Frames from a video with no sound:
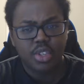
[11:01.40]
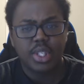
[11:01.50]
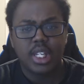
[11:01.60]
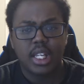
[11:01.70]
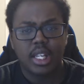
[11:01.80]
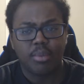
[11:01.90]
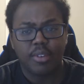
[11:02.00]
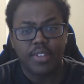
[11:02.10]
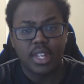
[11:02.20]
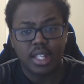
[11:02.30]
interesting
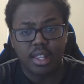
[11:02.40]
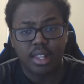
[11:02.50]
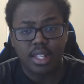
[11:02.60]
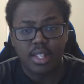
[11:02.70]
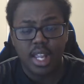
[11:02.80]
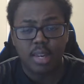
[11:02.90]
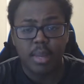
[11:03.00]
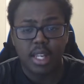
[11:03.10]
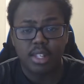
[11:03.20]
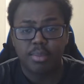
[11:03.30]
within this
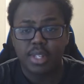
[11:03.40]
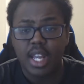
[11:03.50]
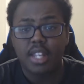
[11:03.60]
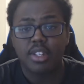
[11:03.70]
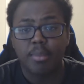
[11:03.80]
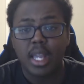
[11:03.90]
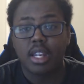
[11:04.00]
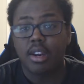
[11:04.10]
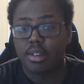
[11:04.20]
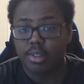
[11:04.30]
anime is, besides the
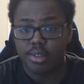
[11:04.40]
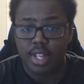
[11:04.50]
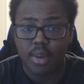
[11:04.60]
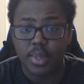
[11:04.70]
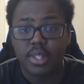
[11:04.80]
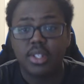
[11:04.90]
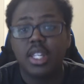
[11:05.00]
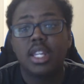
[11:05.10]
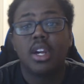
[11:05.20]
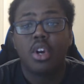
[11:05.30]
main characters that we
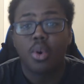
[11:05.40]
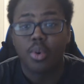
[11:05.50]
see,